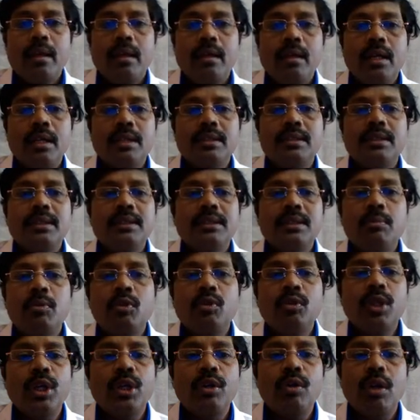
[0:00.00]
Next is
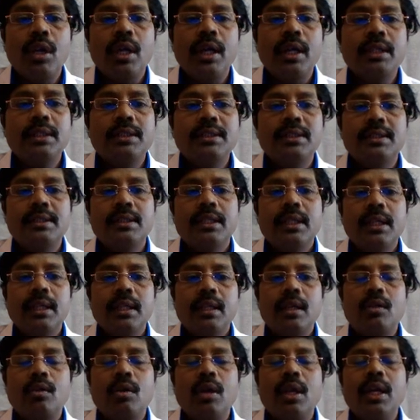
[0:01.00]
about the colloids.
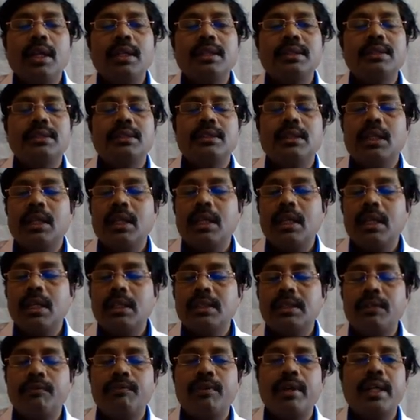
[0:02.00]
The colloids,
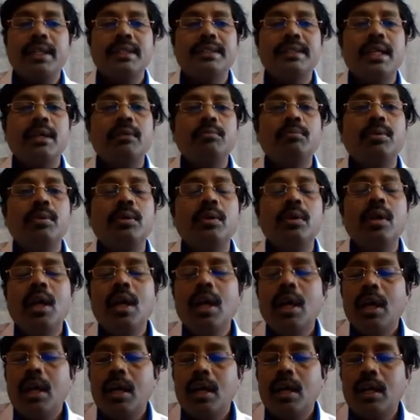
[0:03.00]
say for example,
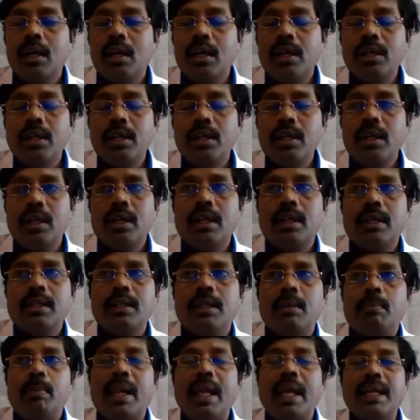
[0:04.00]

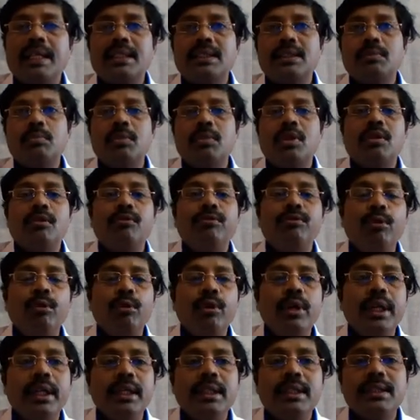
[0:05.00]
the plasma
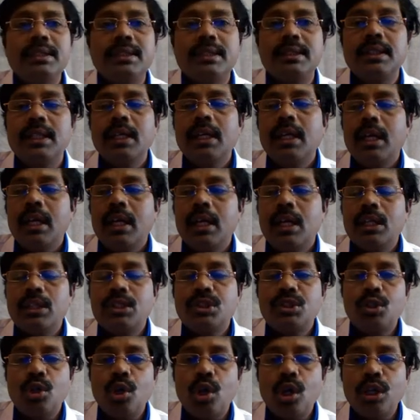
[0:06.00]
fluids,
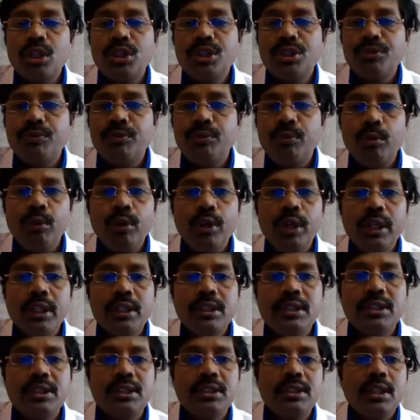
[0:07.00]
starch
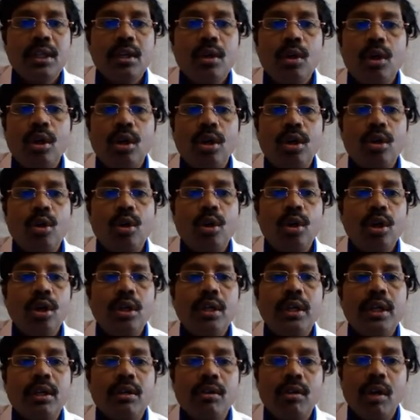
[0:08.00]
fluids are
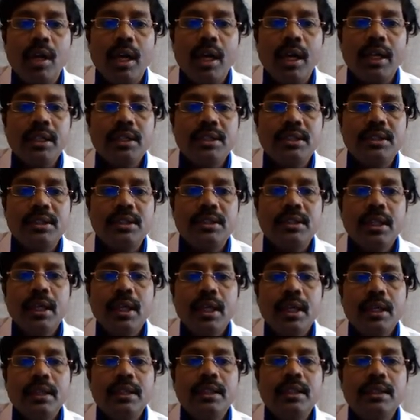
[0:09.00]
called colloids.
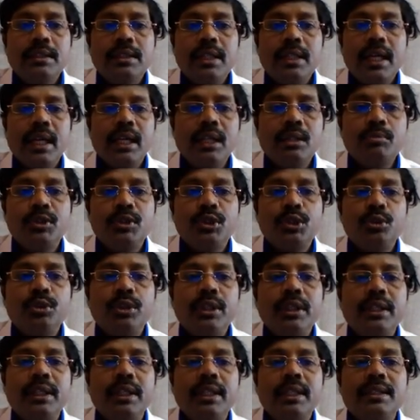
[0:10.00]
This helps to
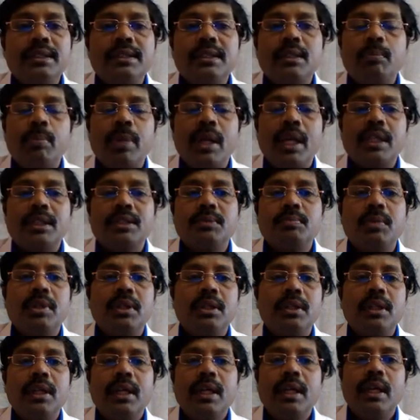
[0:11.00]
increase the
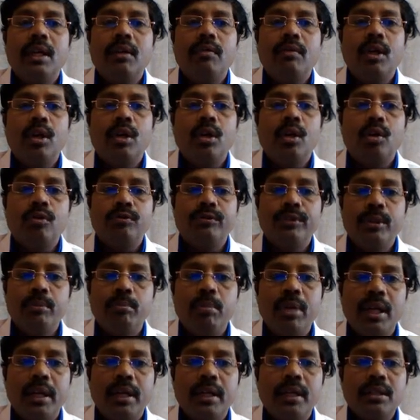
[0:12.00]
plasma level of the
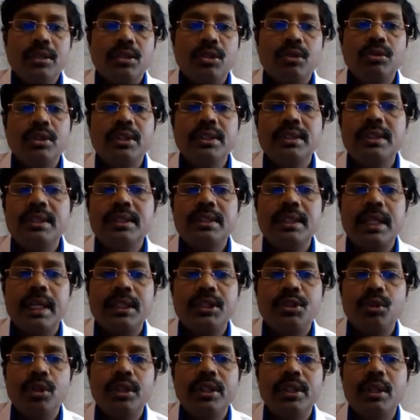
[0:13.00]
blood. So this is
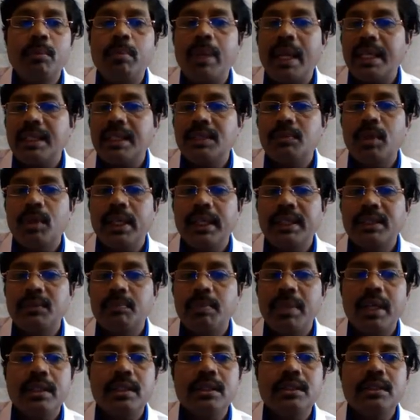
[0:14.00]
actually the plasma
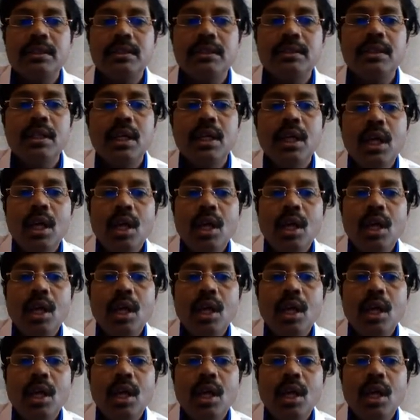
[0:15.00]
expanders.